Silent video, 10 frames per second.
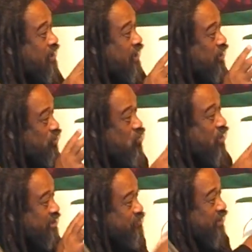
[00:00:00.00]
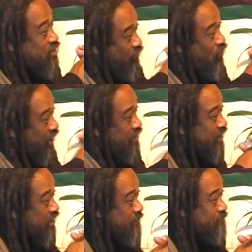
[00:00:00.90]
are two aspects of one
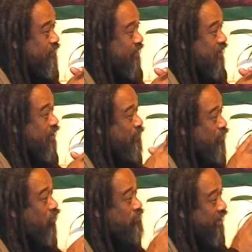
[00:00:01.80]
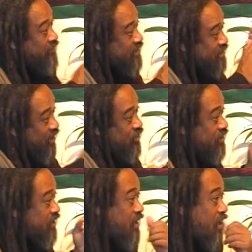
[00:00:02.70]
thing. They are both
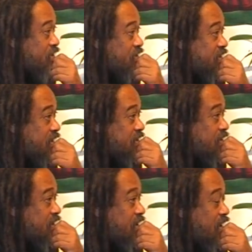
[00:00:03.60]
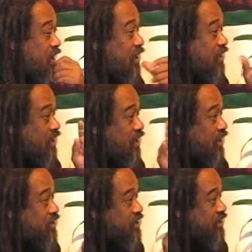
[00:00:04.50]
manifestations in consciousness. The
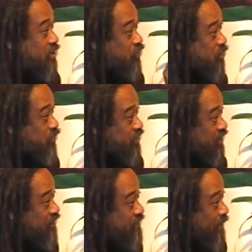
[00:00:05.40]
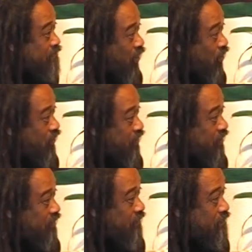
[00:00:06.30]
consciousness which perceives them both,
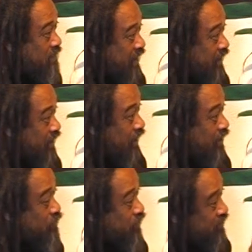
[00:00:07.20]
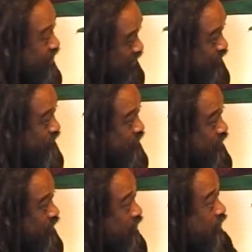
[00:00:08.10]
meaning that perceives
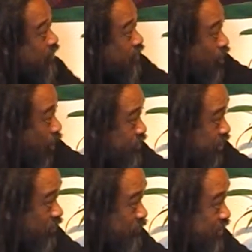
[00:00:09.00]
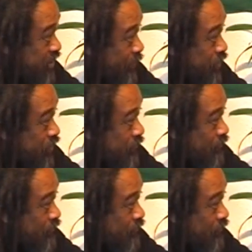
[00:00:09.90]
the object of perception